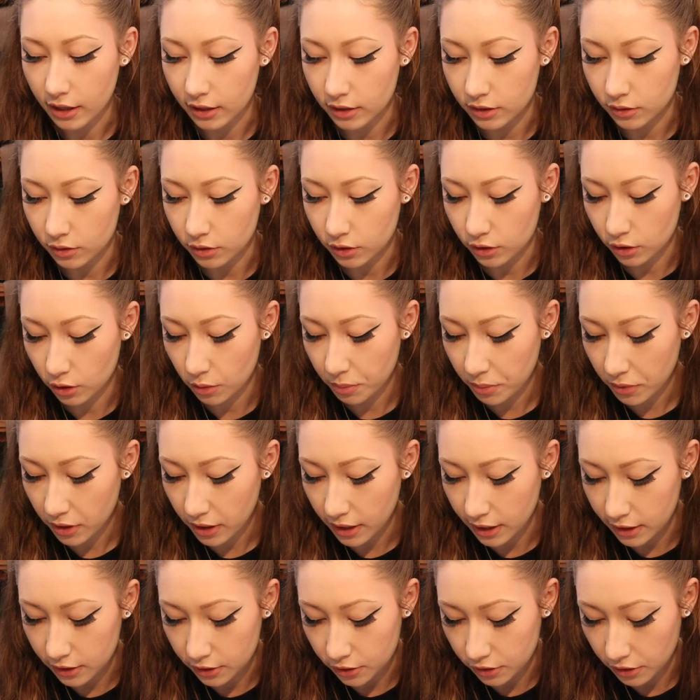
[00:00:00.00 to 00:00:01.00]
It's super
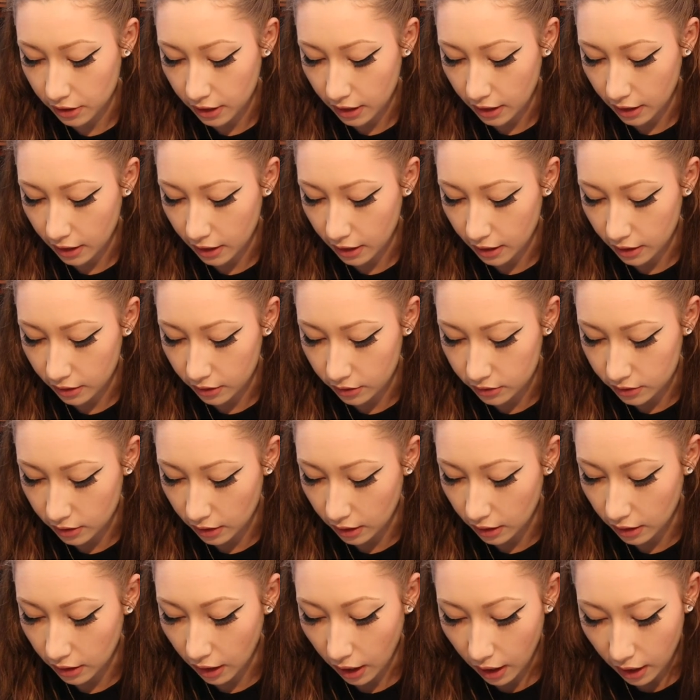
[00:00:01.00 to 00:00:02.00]
intricate. There's
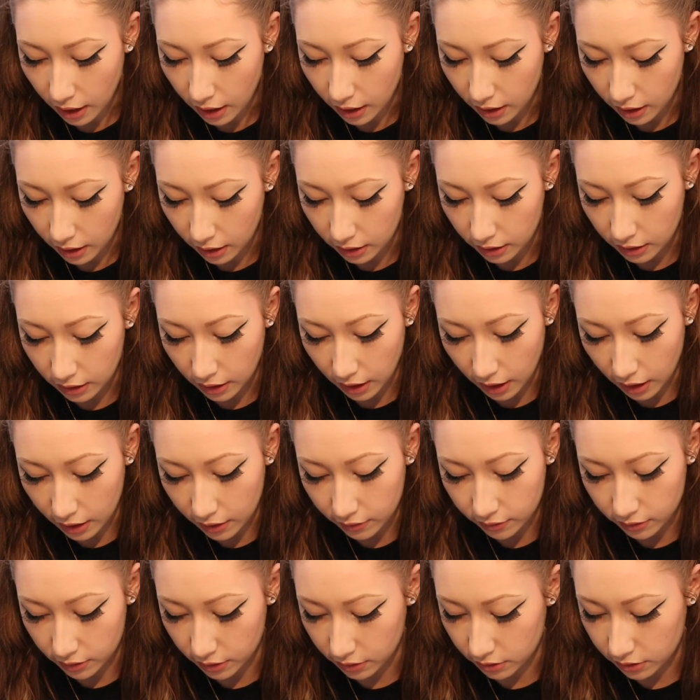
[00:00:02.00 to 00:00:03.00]
a lot a lot
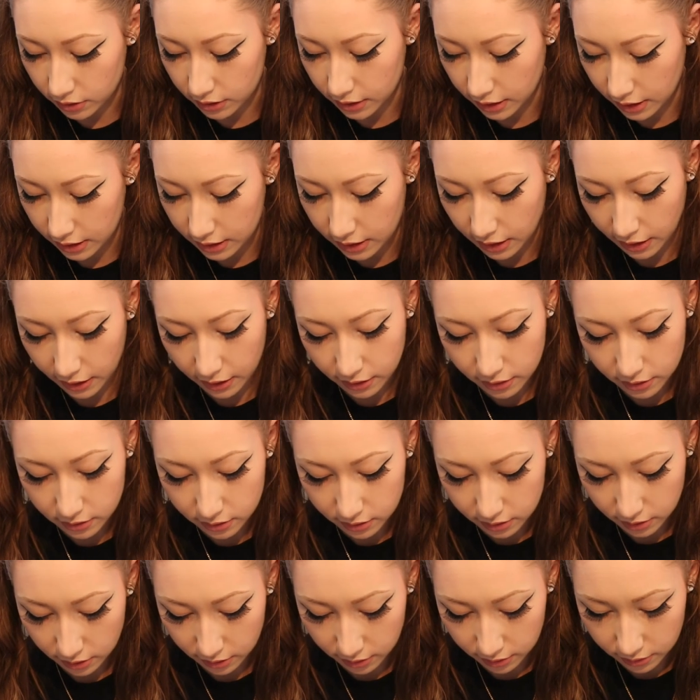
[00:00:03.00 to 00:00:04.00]
of little
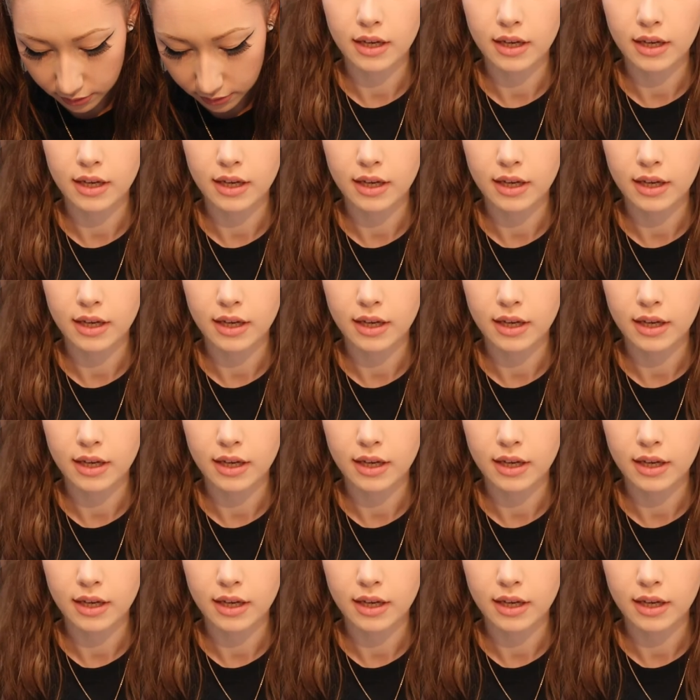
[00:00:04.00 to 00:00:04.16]
details.